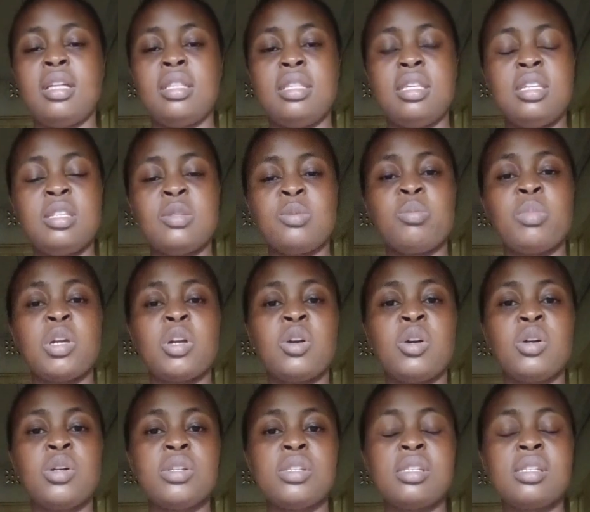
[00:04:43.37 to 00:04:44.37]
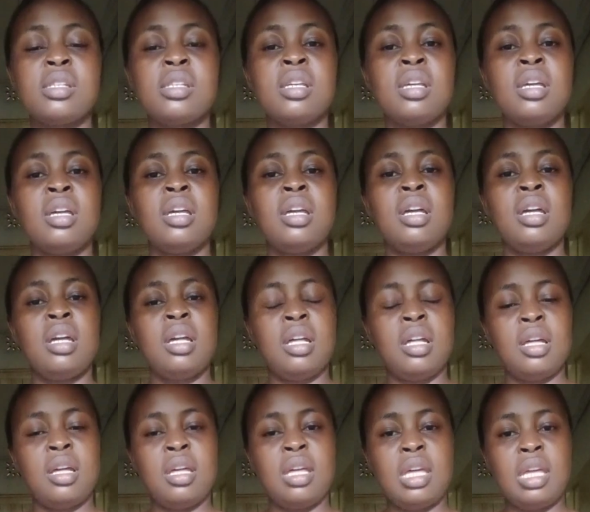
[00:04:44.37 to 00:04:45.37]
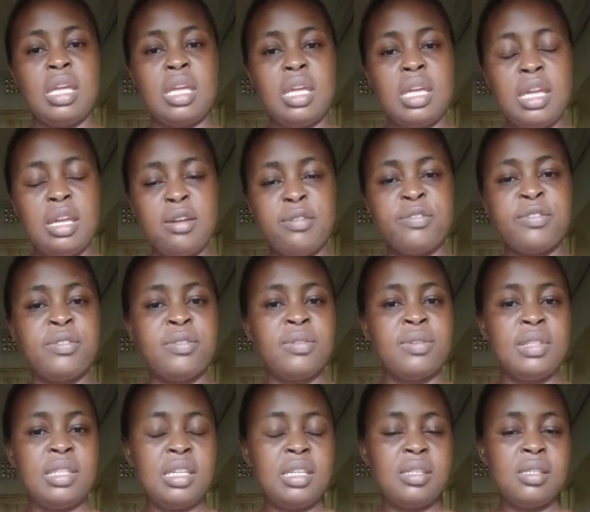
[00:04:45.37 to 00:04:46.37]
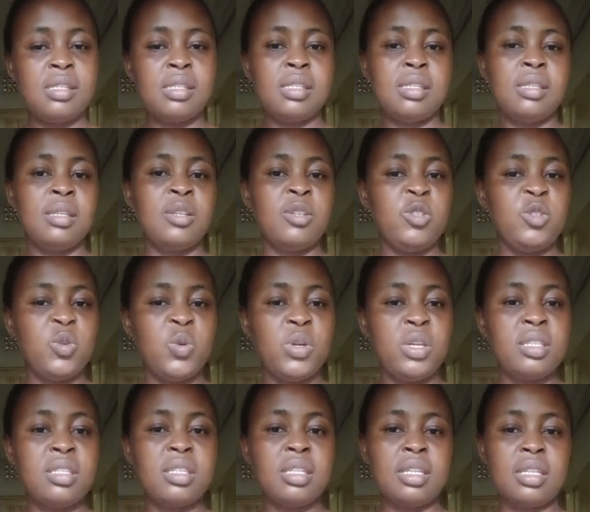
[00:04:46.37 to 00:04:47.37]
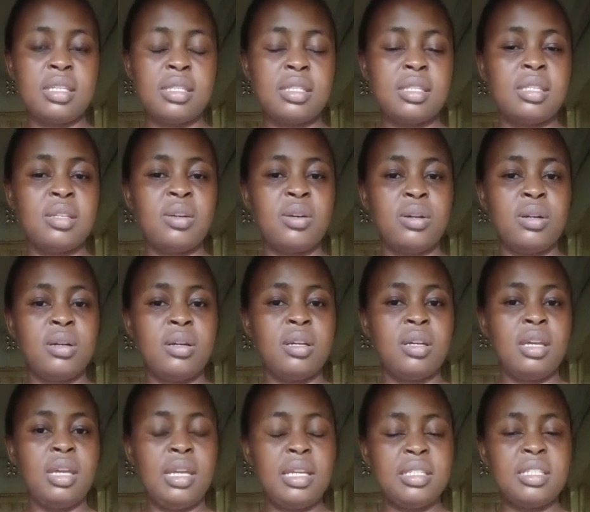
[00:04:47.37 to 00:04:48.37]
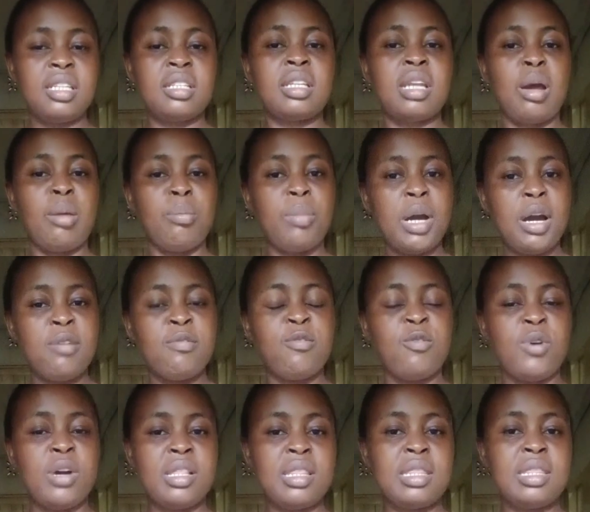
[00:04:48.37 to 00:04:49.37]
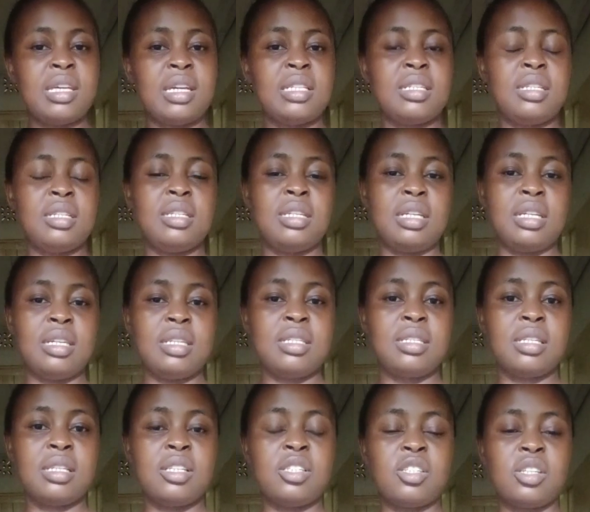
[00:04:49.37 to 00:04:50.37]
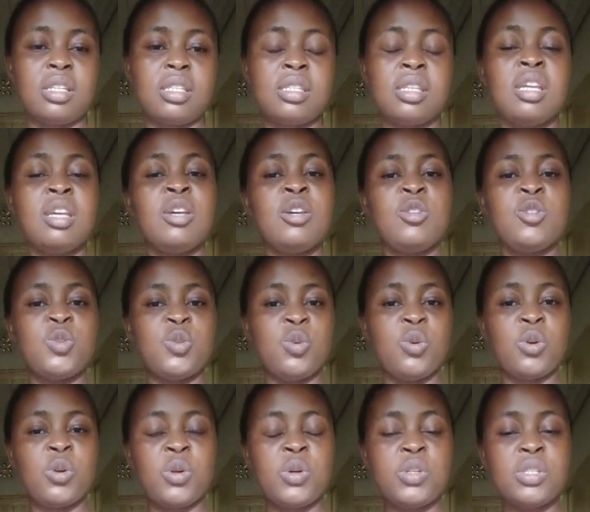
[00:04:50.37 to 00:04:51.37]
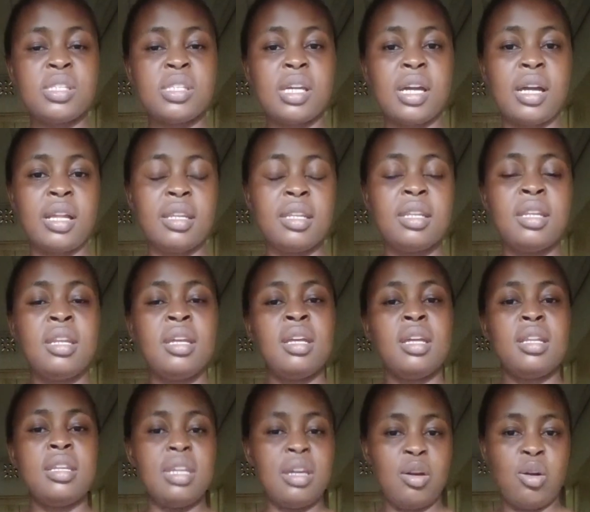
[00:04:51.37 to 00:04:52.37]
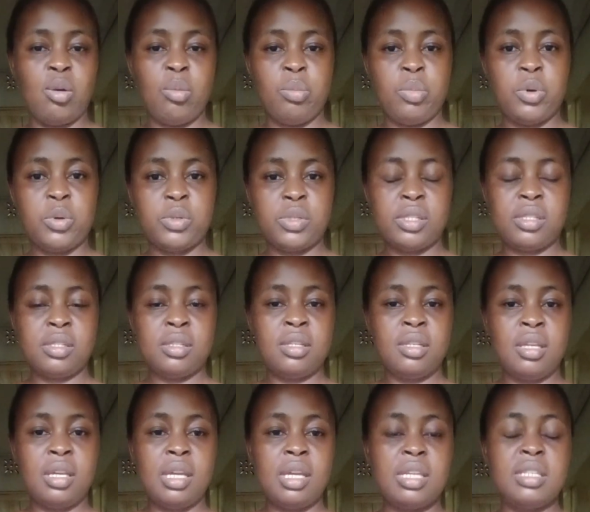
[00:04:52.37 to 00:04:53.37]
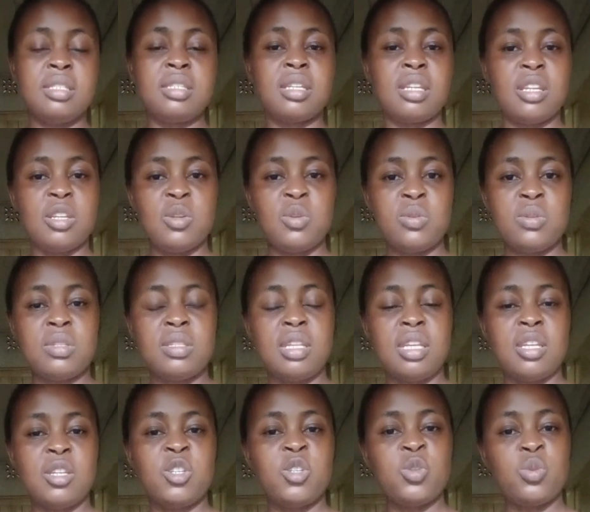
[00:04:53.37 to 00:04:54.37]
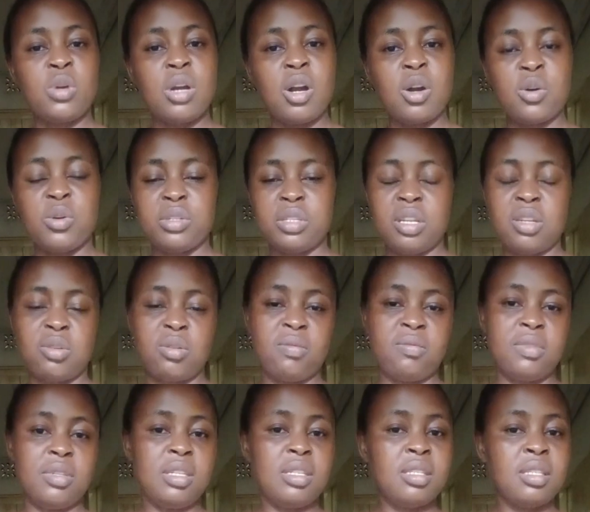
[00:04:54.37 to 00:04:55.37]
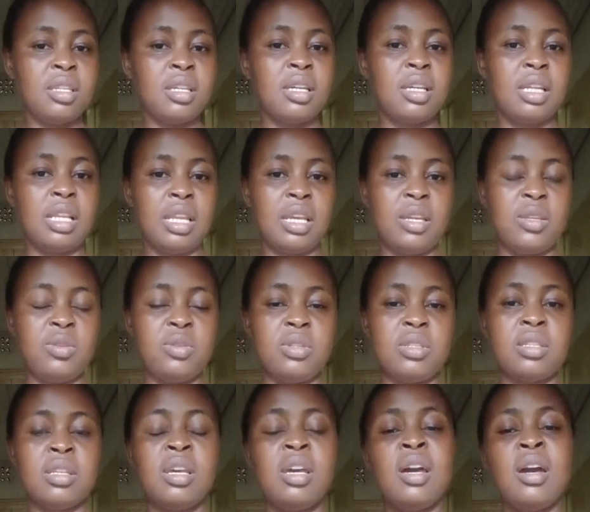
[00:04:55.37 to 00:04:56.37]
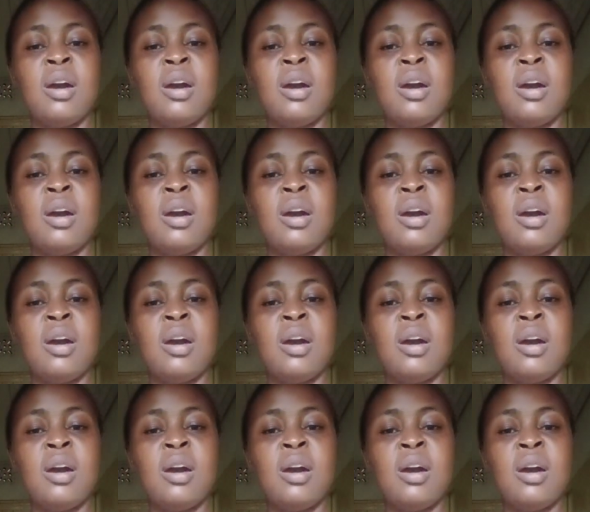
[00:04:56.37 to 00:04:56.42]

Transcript: This because if this juice is heated above 130 degrees Celsius, sucrose can decompose, hence reduce the sugar content of this clear juice.